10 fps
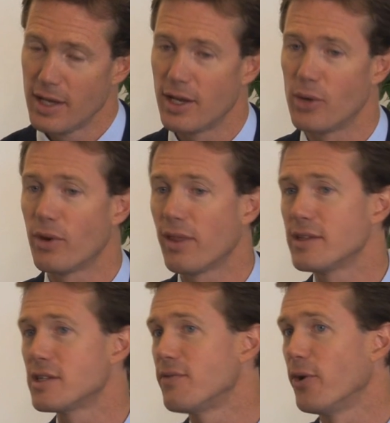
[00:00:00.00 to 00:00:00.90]
Now, one of the
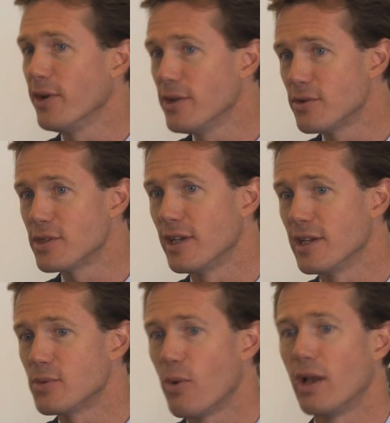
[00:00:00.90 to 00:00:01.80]
things that's very interesting
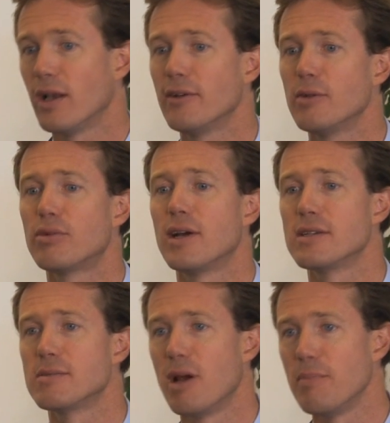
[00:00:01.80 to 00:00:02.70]
is while London
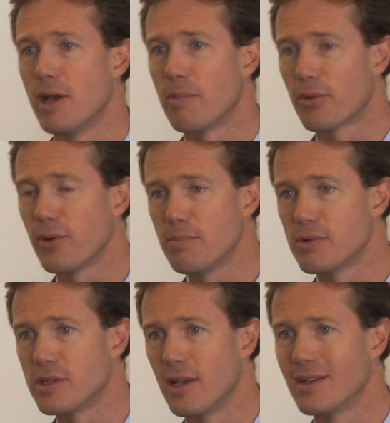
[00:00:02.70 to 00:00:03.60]
prices might be up
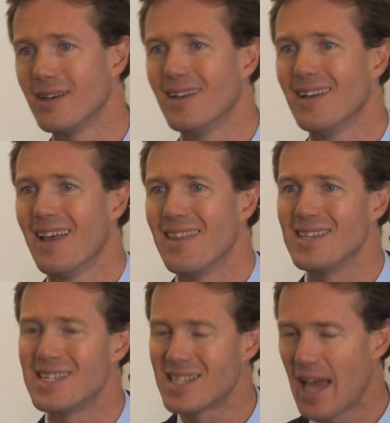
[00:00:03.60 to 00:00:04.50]
3%,
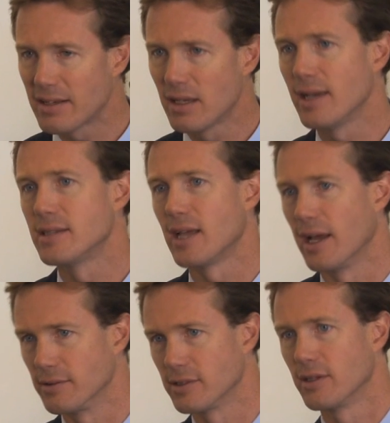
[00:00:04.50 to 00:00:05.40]
the satellite
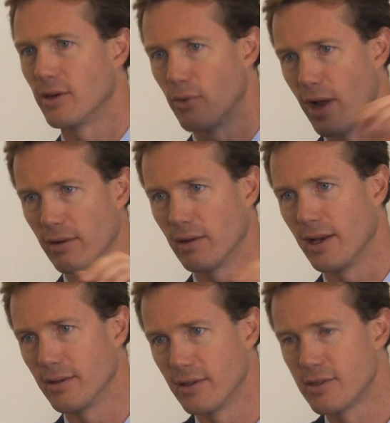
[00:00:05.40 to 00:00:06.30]
towns around
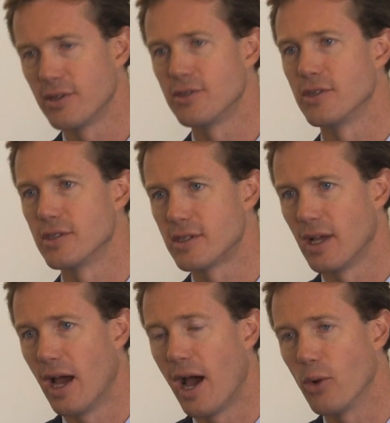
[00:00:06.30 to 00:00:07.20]
London, such as
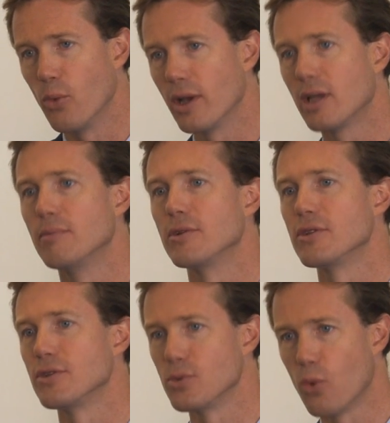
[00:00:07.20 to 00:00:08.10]
High Wycombe or
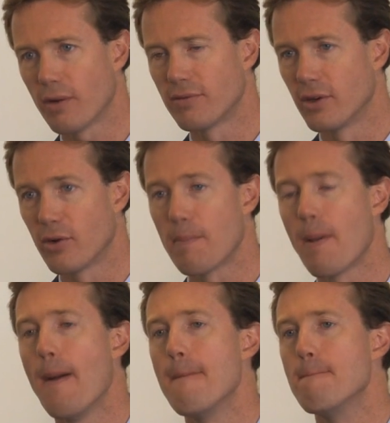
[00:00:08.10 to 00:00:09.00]
such as Watford, are up
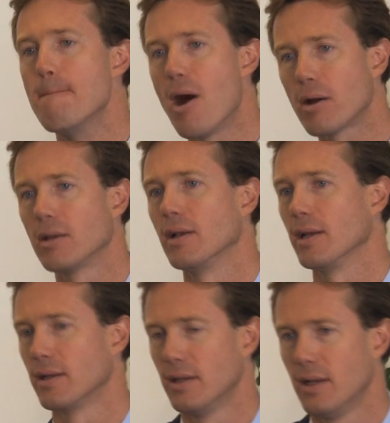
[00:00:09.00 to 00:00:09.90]

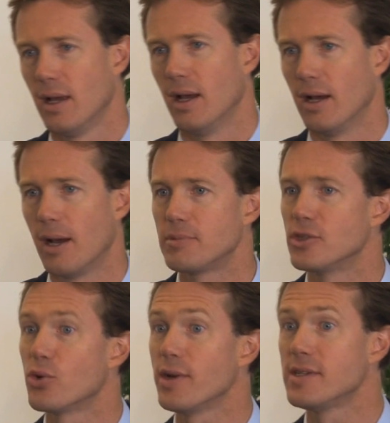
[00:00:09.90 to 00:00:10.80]
markedly, up
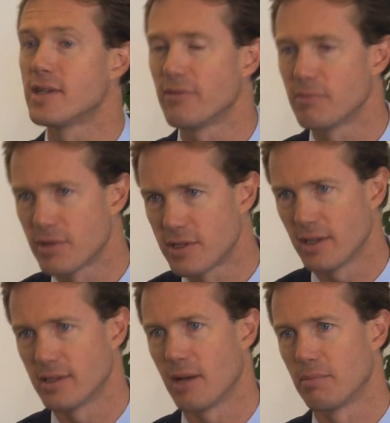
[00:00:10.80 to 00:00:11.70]
to
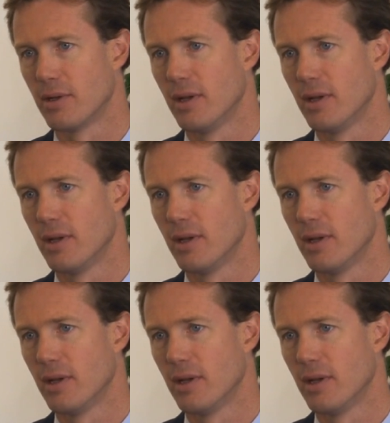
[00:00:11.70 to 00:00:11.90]
27% up.